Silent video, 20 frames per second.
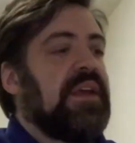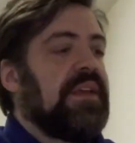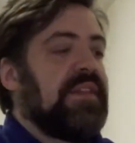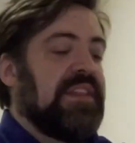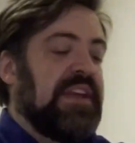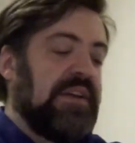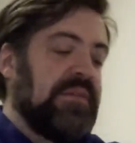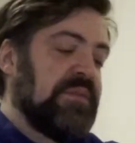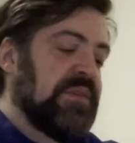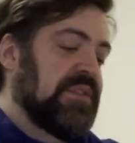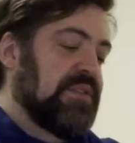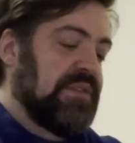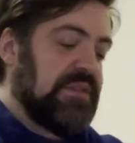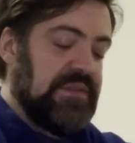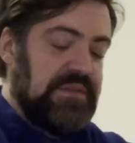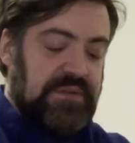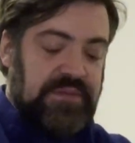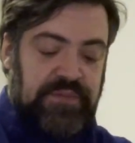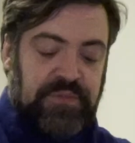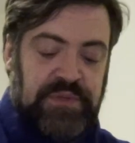That
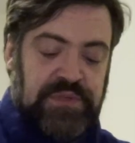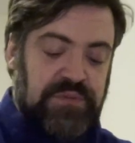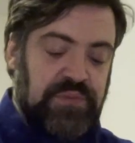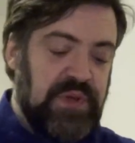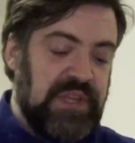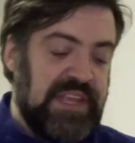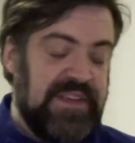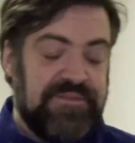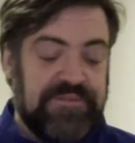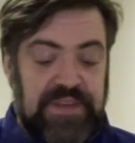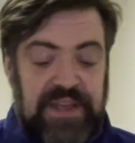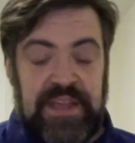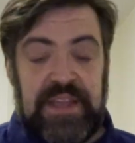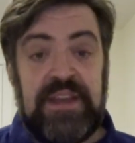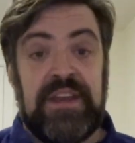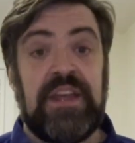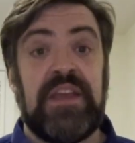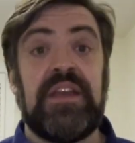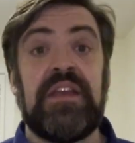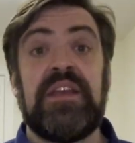was really
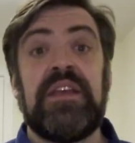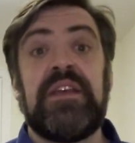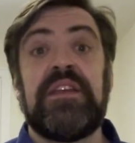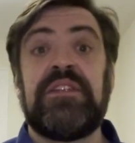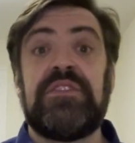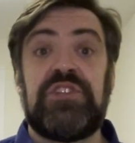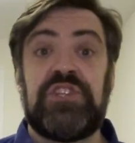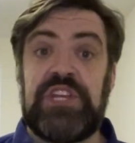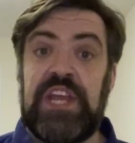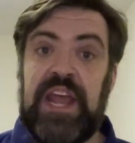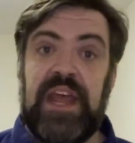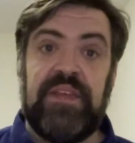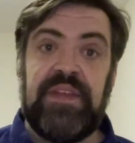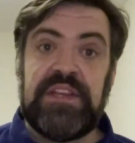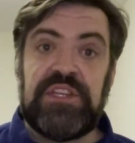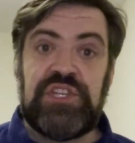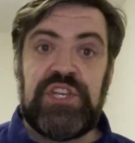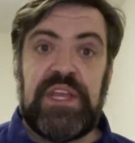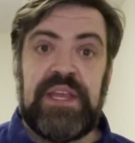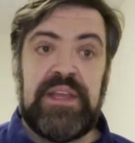fun,
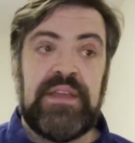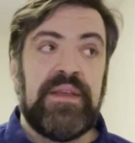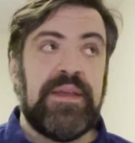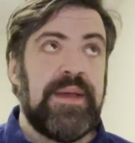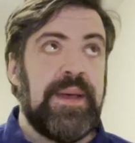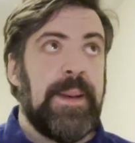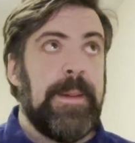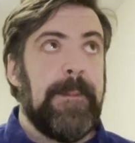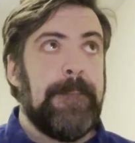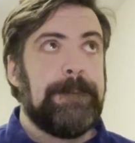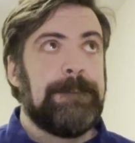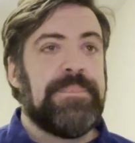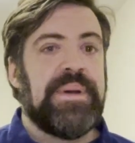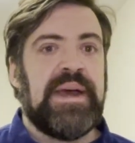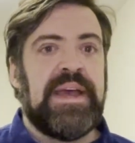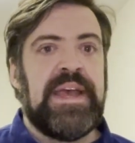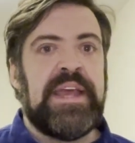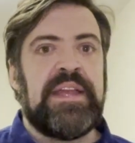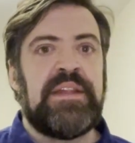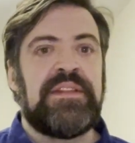challenging,
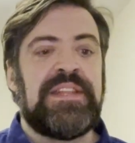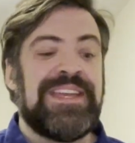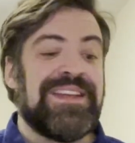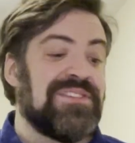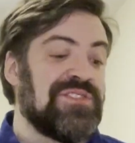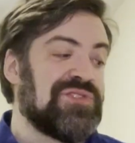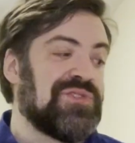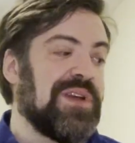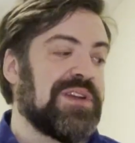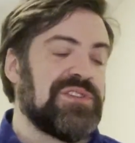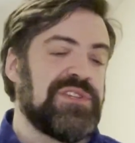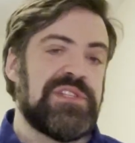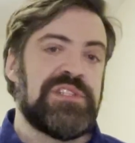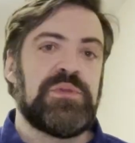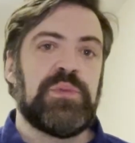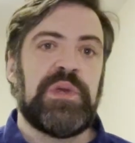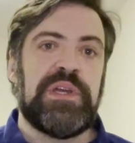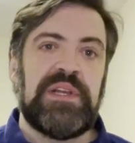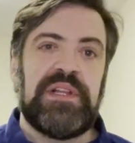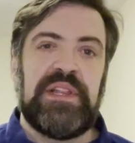but the instructions
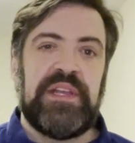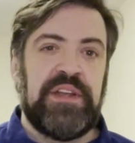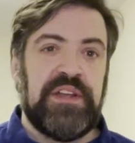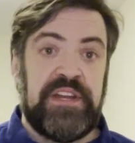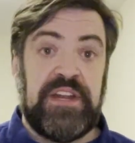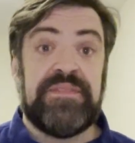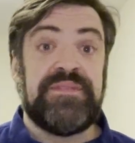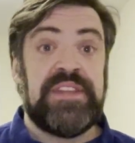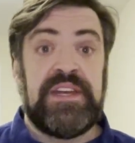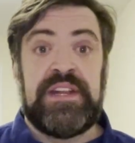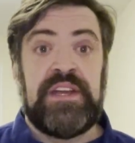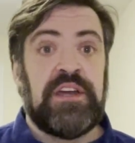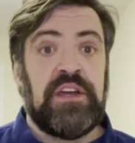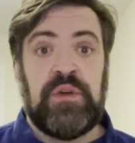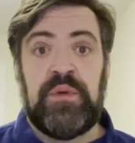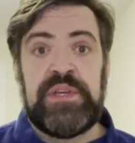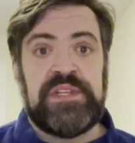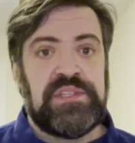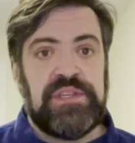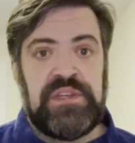were clear enough that I always